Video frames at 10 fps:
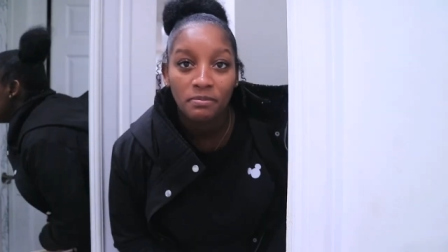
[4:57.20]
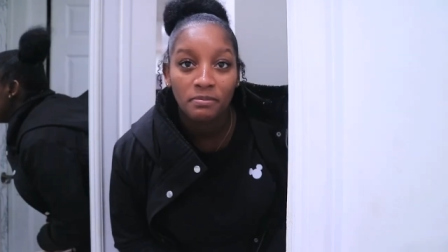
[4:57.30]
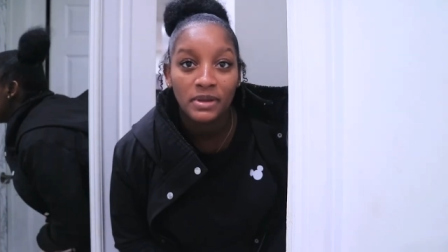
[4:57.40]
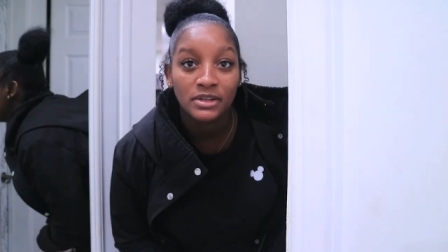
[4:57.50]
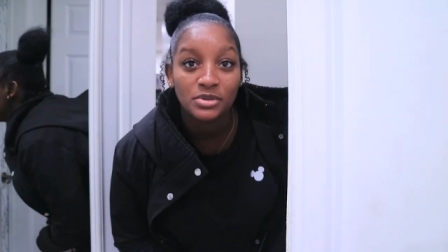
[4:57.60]

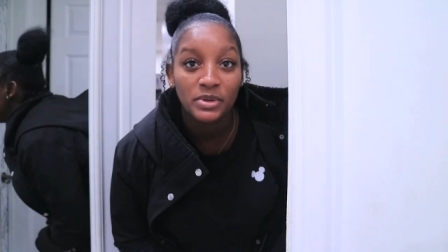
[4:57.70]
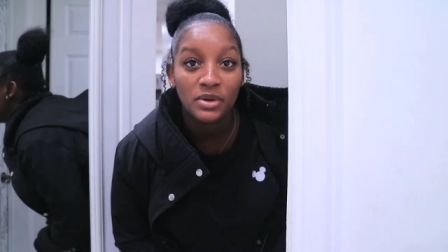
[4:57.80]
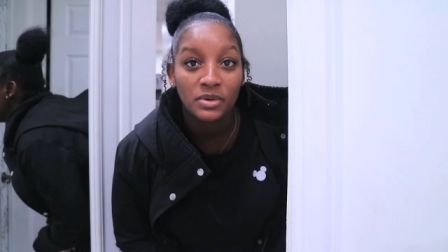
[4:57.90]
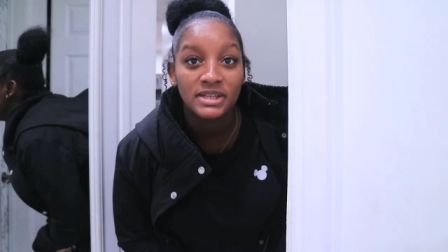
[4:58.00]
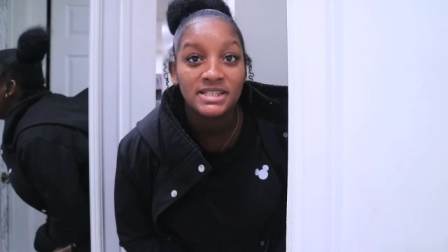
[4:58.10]
Because we
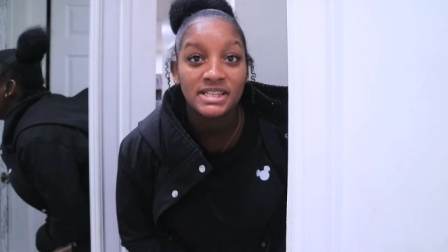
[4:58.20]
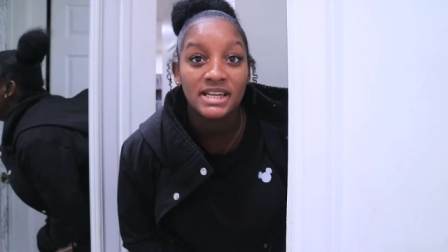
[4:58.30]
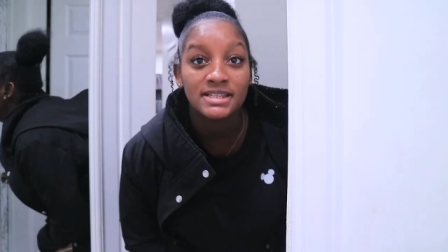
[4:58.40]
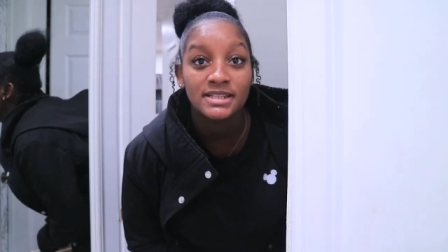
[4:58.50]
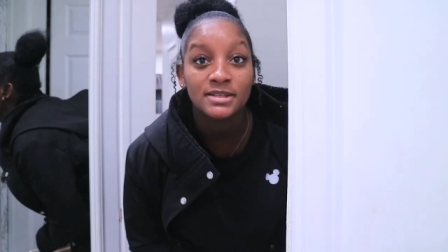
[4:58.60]
know his
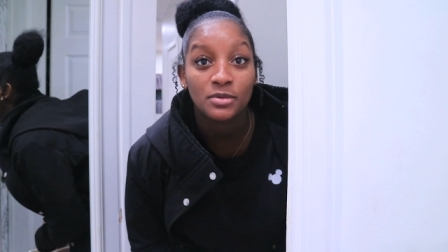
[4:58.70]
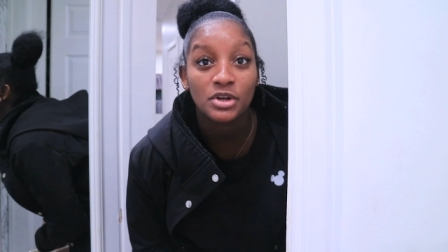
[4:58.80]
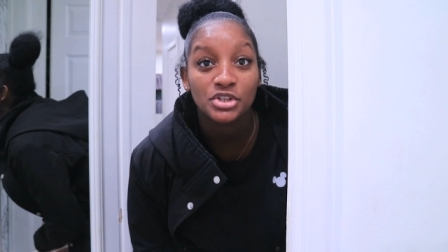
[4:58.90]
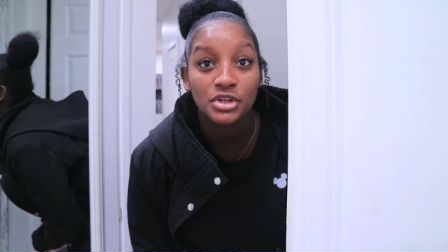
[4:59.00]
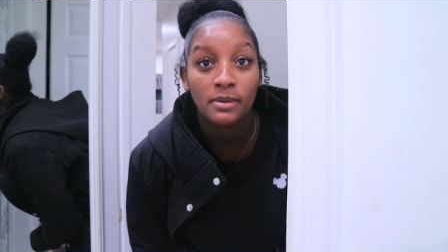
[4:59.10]
taste is
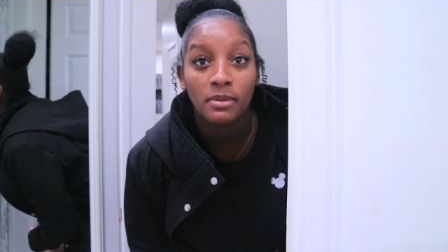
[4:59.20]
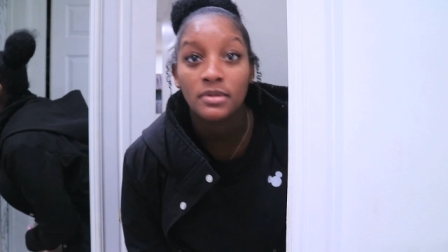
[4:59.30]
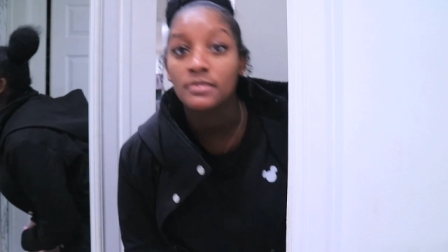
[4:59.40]
questionable.